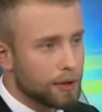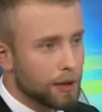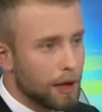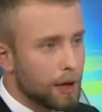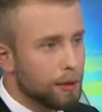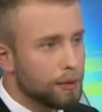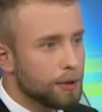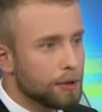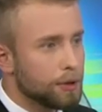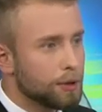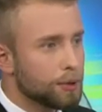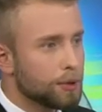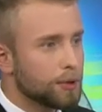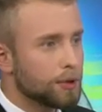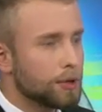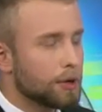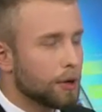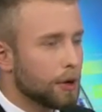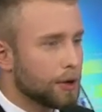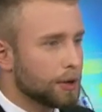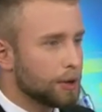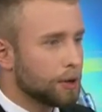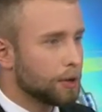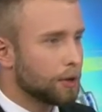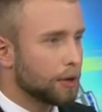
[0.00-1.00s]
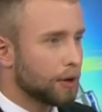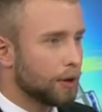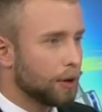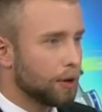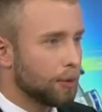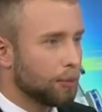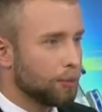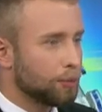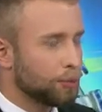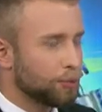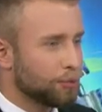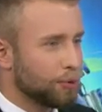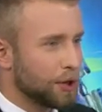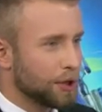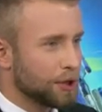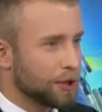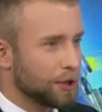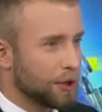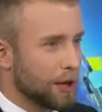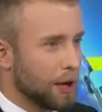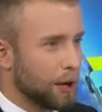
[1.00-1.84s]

How did you start your cooperation?